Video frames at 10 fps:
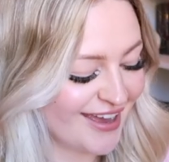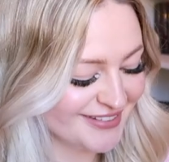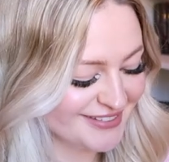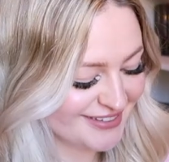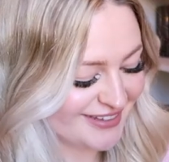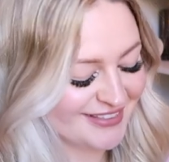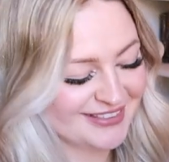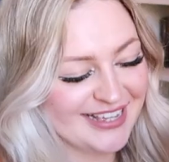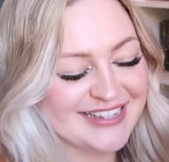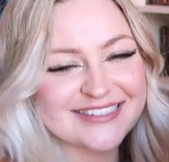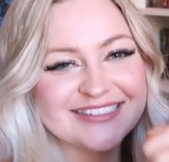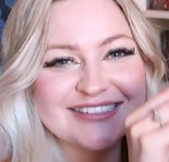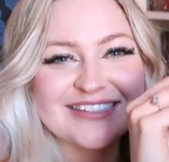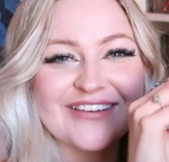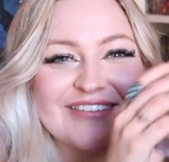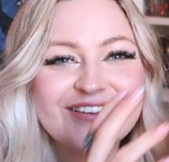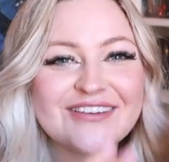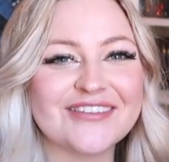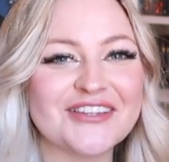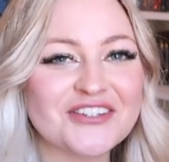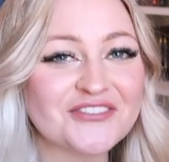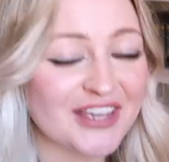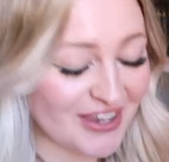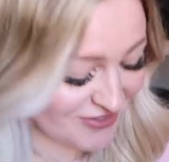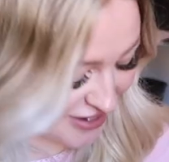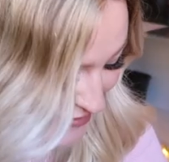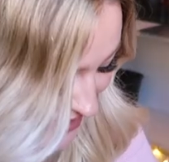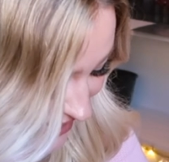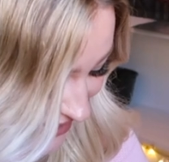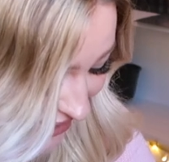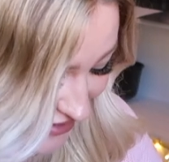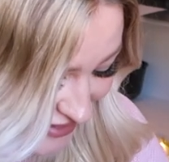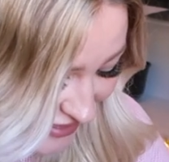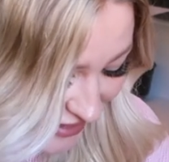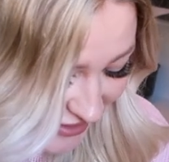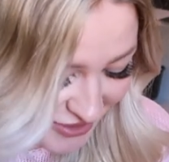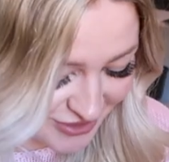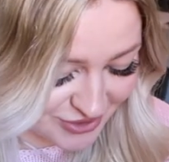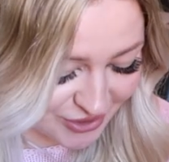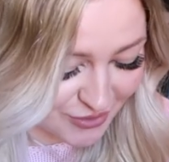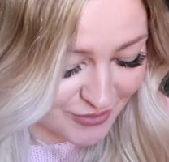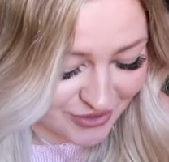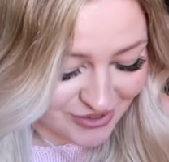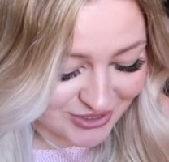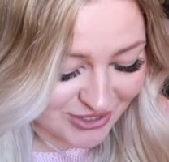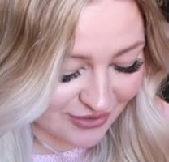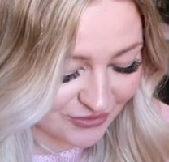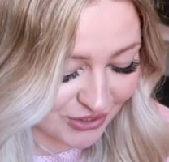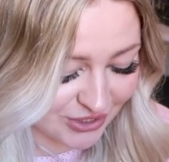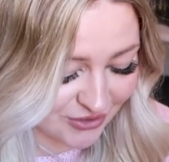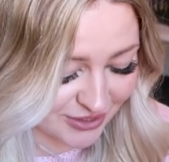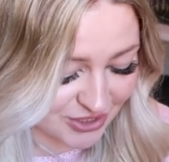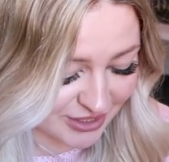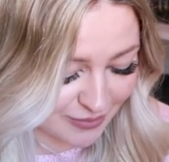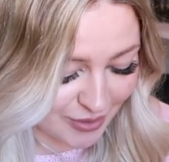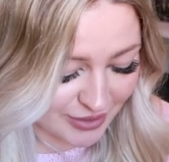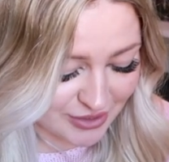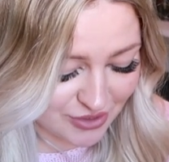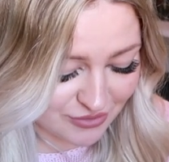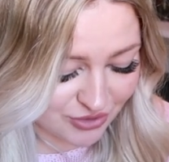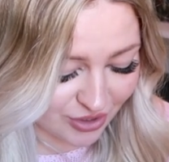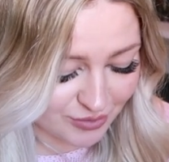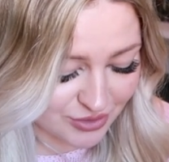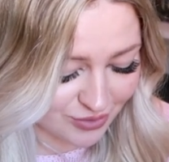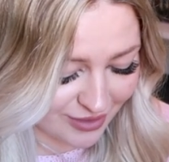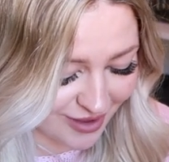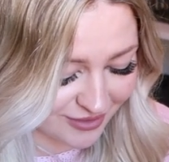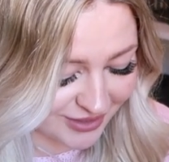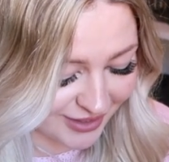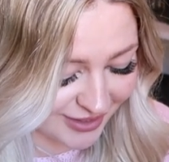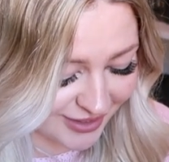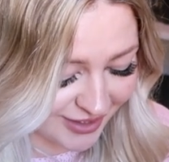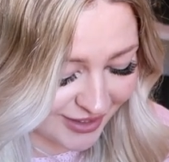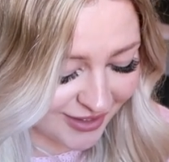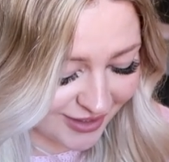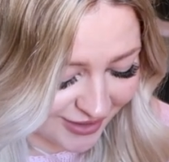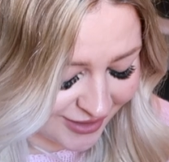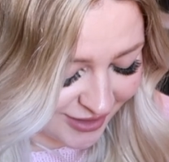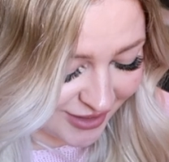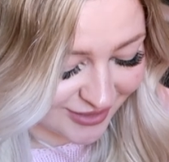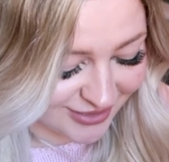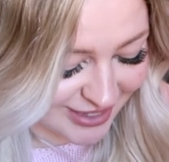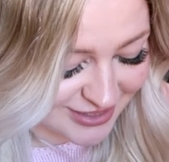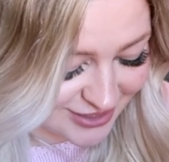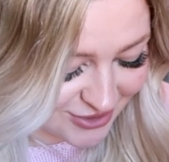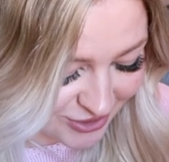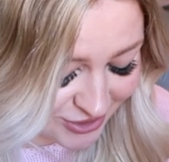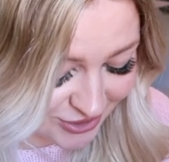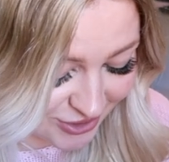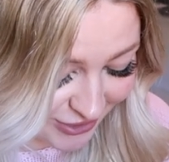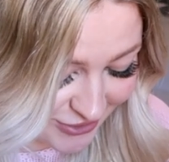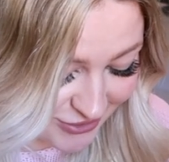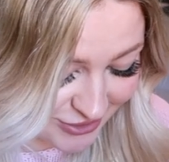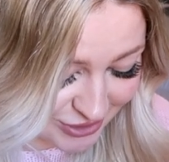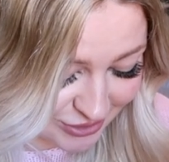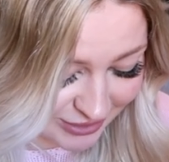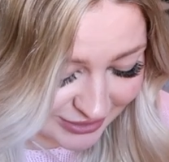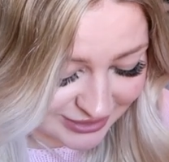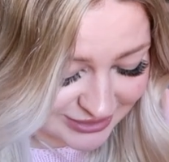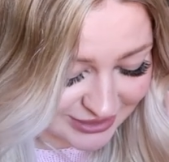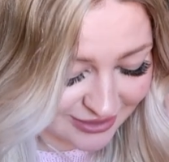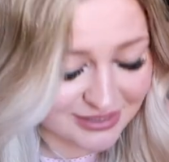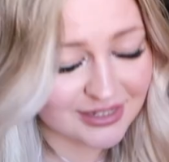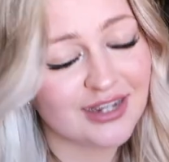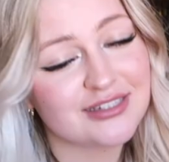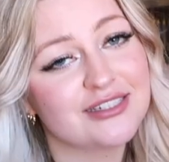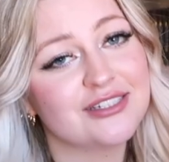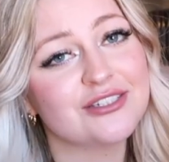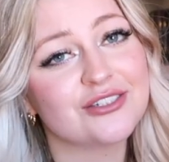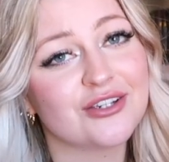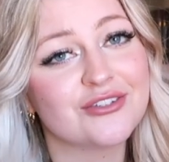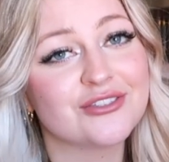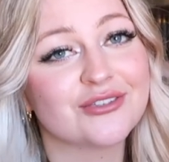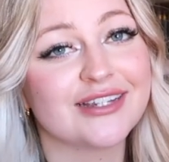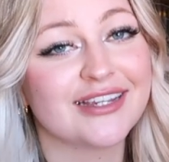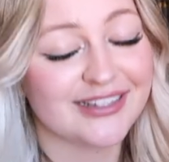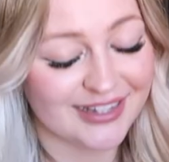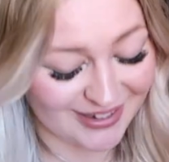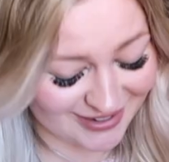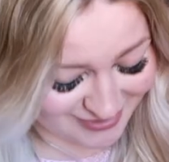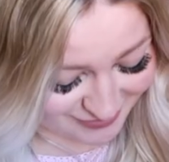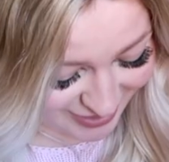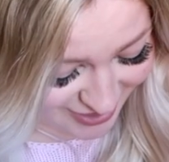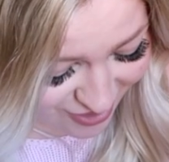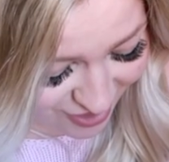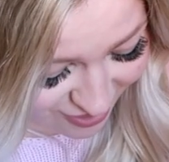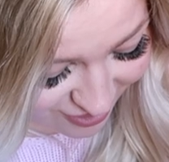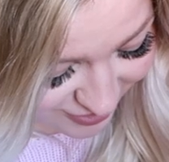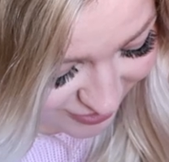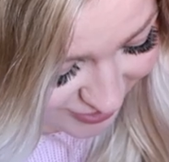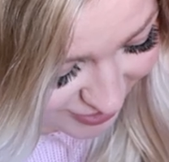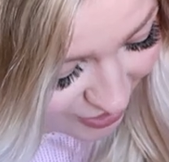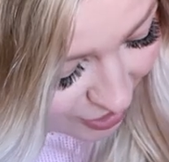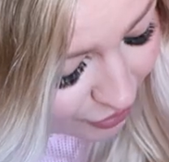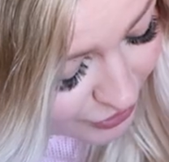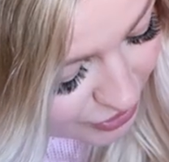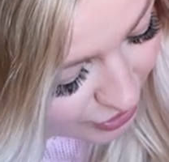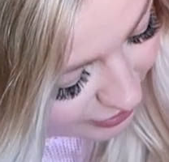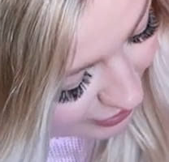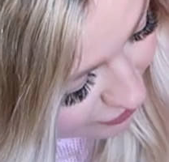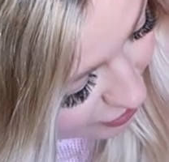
and this is so cute that you've gift wrapped it. Seriously, thank you so much, and for congratulating me on my new job as well. Like, this is just so, like, seriously, guys, this is so sweet. Like, I can't. Oh, there's no gift